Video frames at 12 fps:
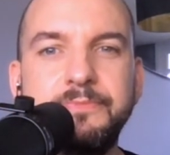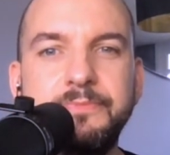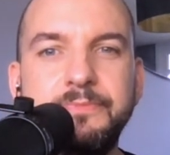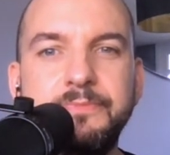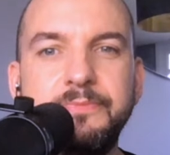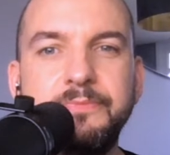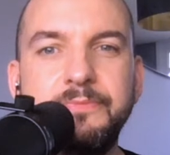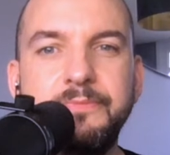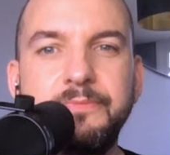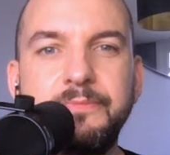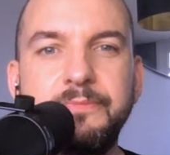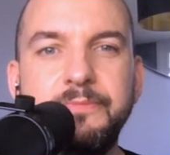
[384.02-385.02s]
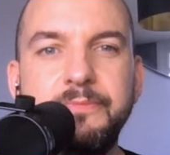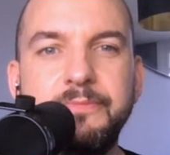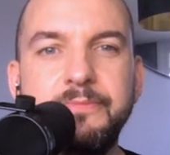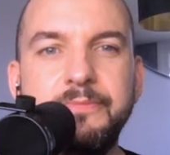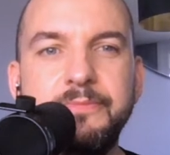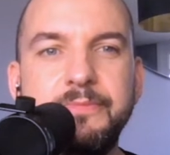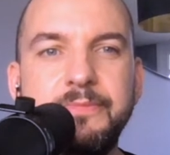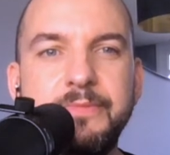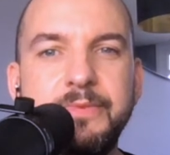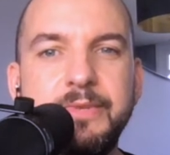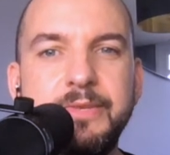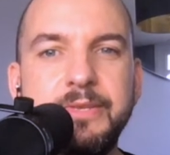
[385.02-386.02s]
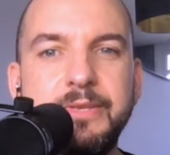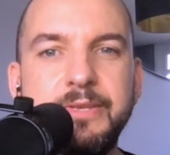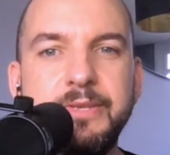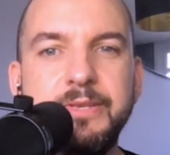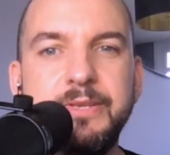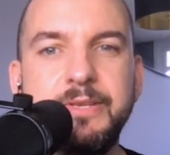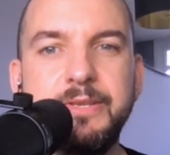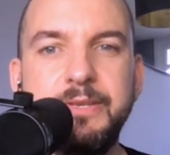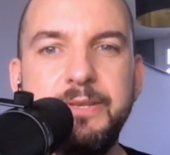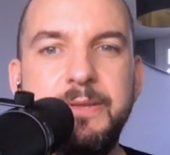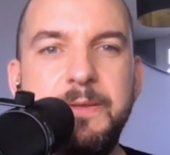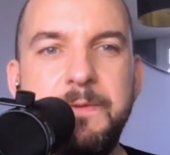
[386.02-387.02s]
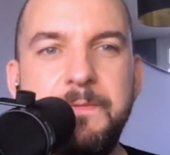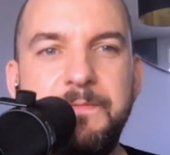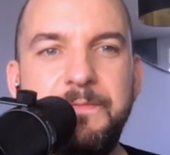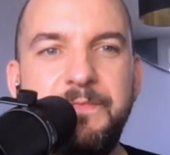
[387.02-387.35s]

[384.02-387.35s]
(silent)